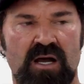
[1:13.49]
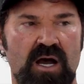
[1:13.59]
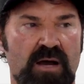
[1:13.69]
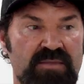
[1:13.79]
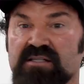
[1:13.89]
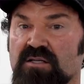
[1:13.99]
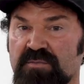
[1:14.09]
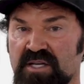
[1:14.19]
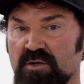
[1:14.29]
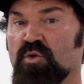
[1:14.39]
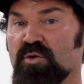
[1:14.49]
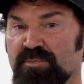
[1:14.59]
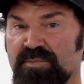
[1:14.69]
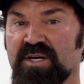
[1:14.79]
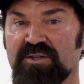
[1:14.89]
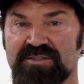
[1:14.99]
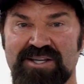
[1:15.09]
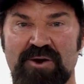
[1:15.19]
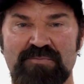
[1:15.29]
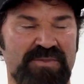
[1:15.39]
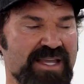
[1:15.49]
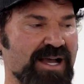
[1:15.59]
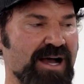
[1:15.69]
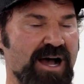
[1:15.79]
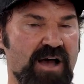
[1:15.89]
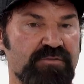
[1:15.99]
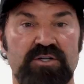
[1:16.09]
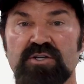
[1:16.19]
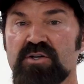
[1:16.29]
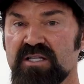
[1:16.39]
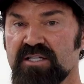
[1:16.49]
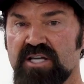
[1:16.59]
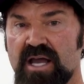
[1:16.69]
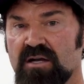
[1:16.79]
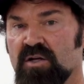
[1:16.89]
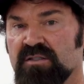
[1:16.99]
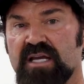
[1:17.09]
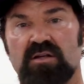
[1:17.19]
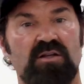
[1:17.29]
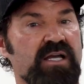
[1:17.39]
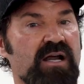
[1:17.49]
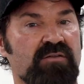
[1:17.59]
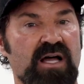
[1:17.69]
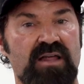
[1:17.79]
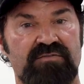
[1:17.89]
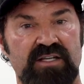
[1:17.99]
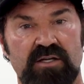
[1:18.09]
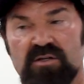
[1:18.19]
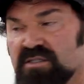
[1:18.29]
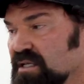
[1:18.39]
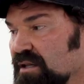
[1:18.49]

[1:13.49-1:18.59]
That's gonna be a cool build. So if you're new to the channel, take a look at a lot of the videos.